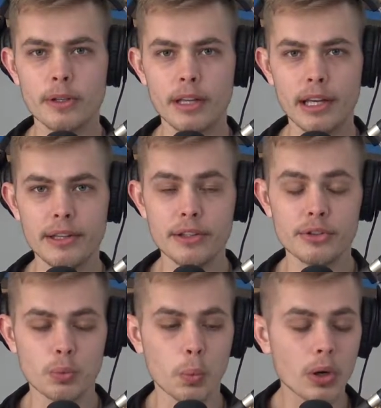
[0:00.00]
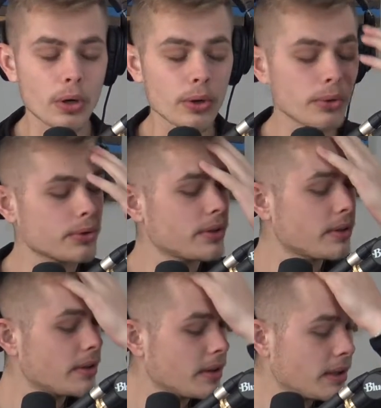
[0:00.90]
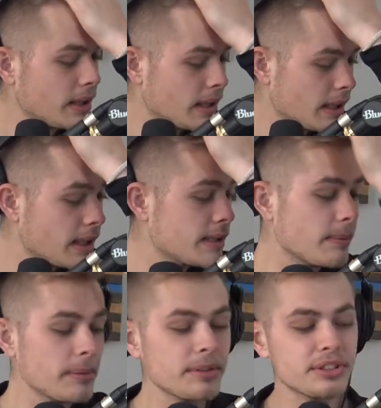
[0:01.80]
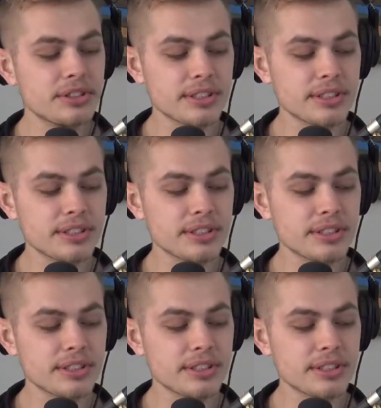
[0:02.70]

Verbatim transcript: in this world maybe just this